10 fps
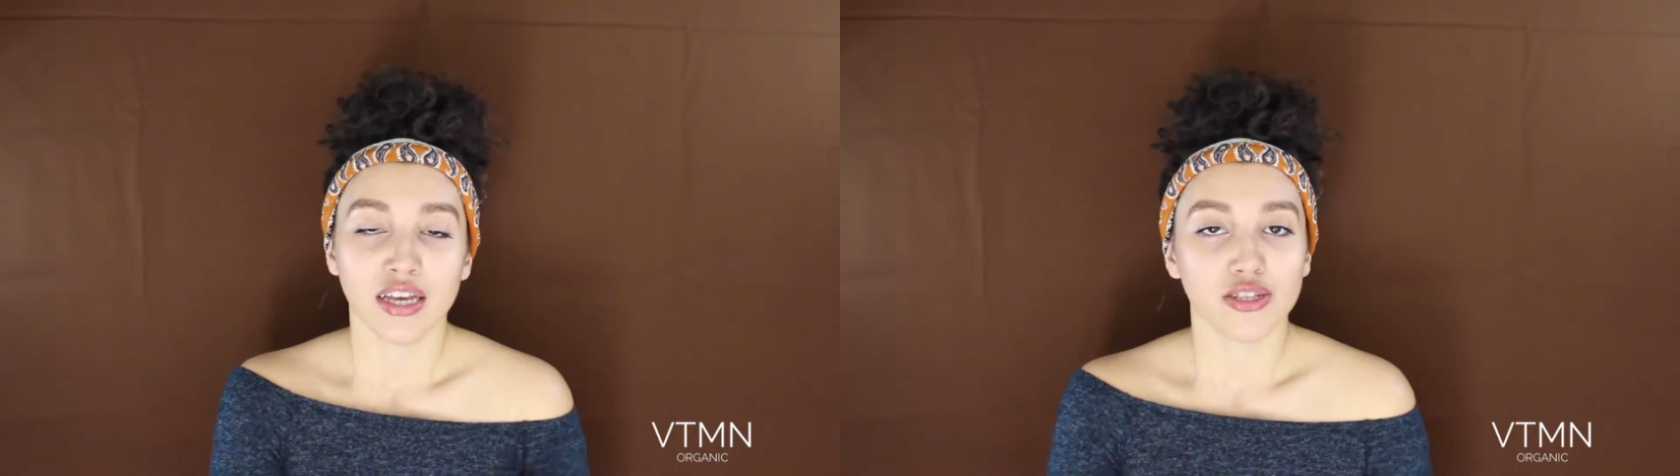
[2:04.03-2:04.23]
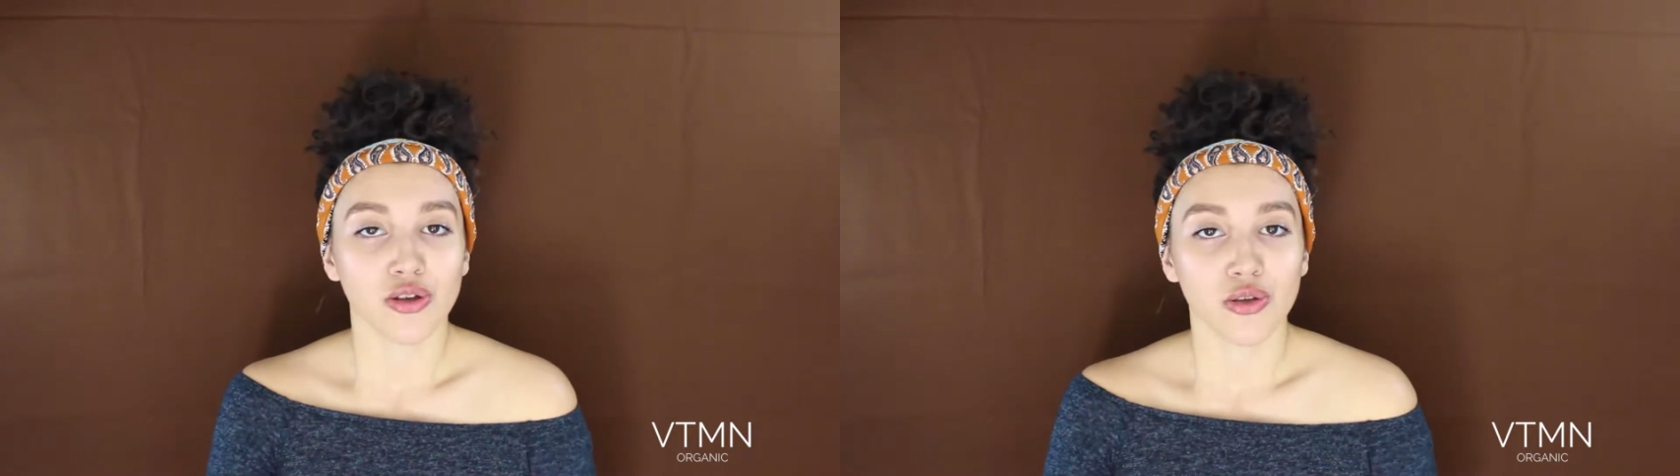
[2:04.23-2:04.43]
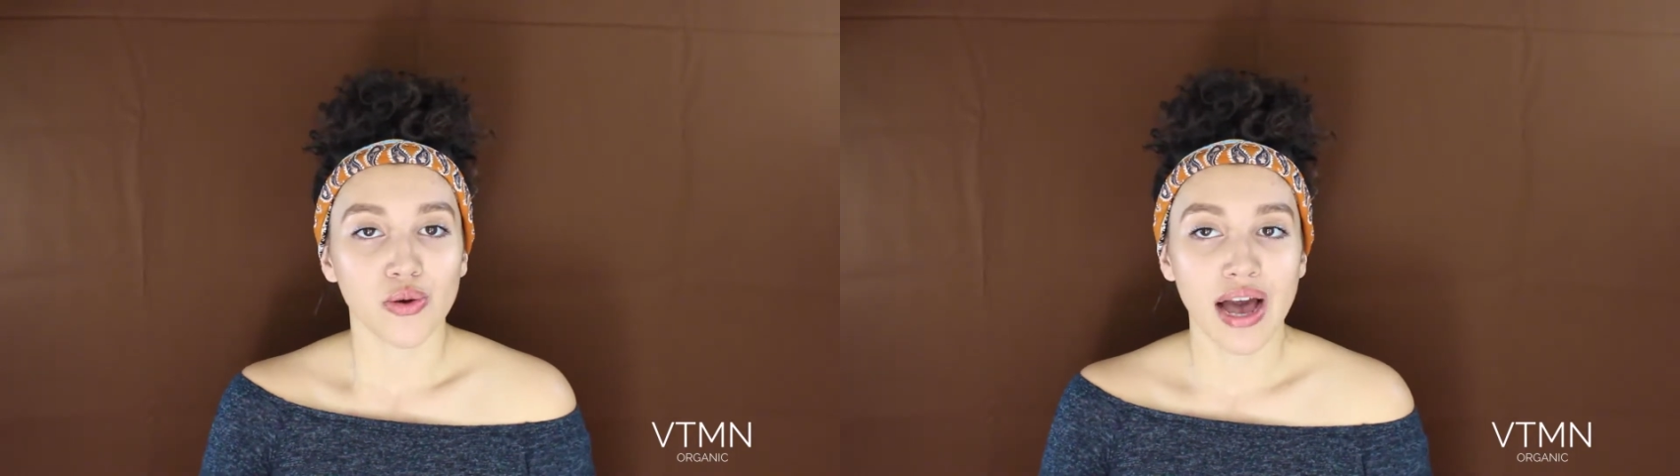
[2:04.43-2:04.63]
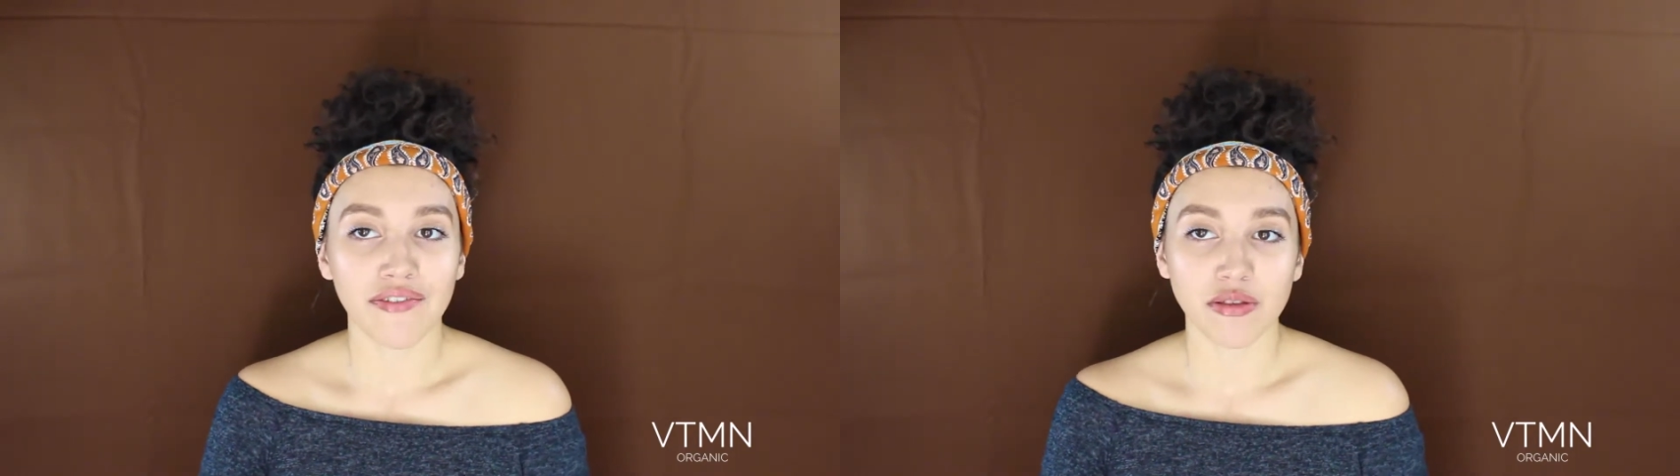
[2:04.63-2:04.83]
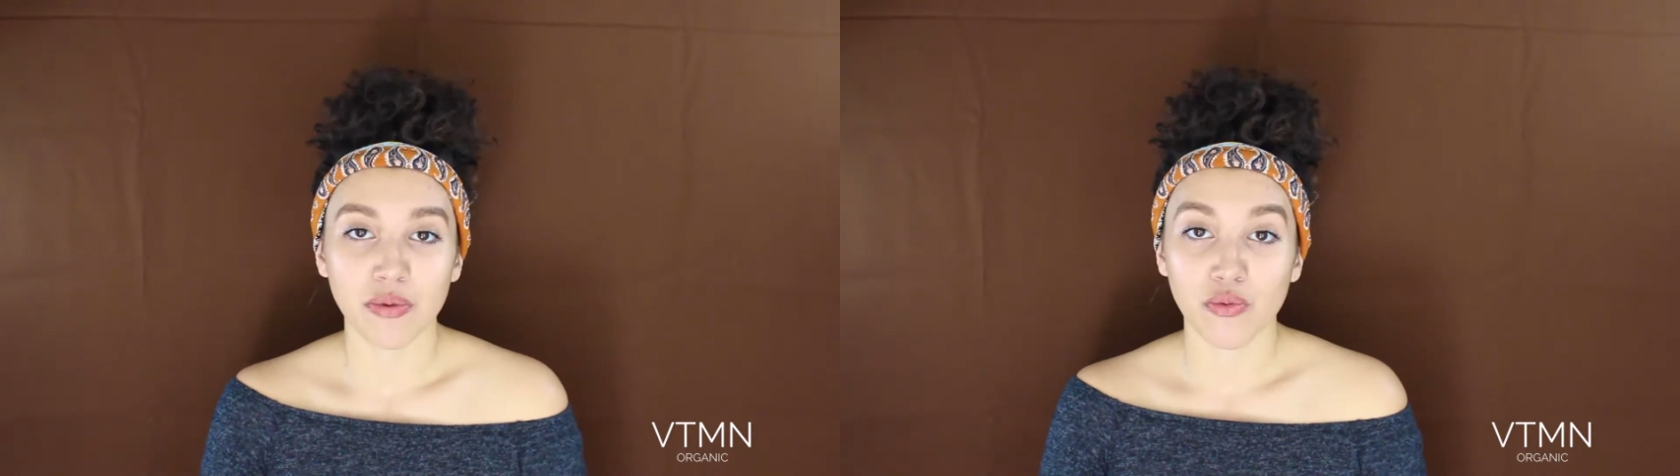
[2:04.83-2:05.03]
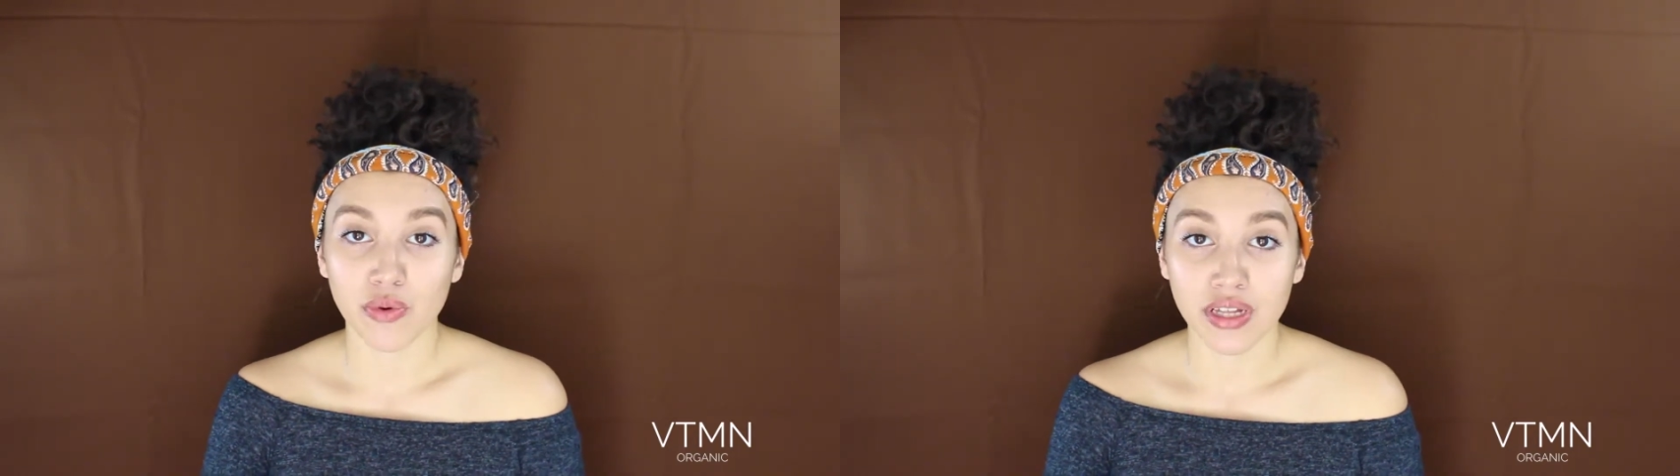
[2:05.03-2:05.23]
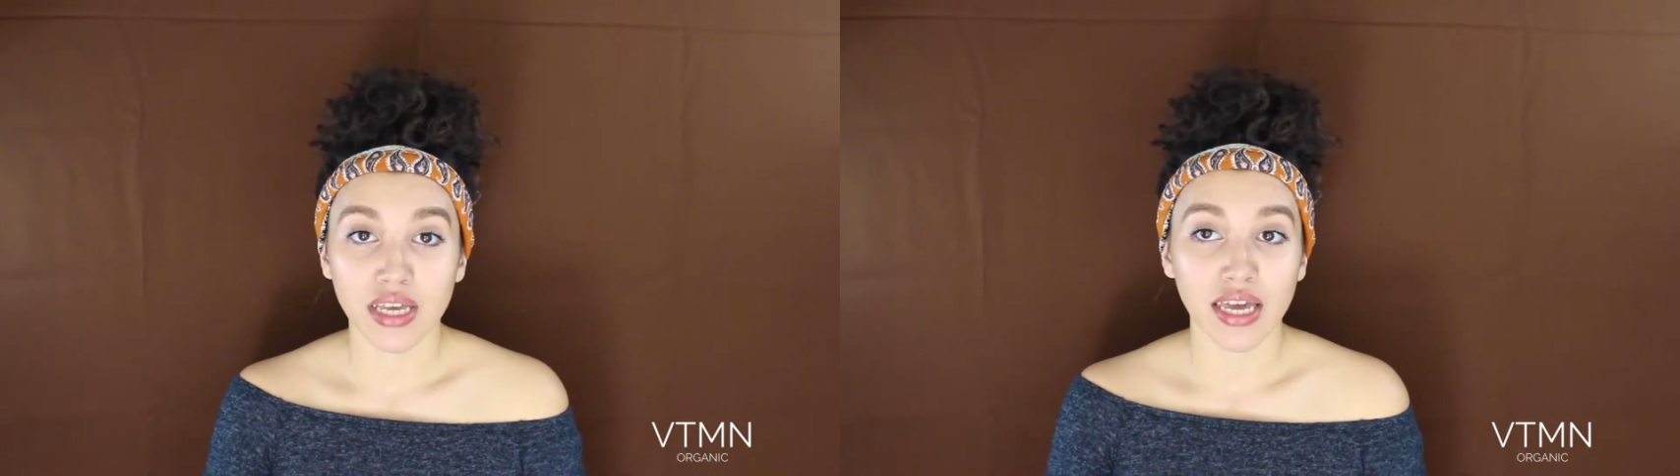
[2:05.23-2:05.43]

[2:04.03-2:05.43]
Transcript: So you have to be really